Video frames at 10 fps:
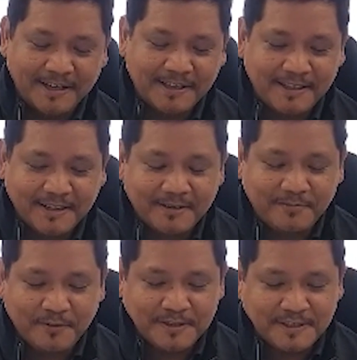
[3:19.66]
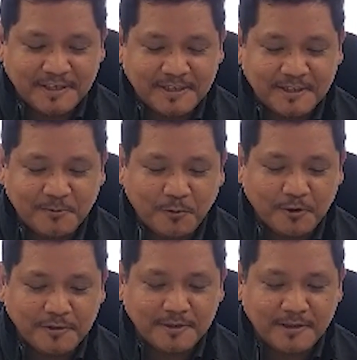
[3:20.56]
The first agenda
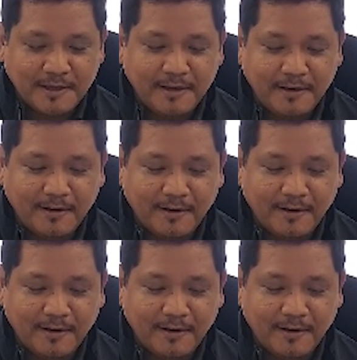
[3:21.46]
was the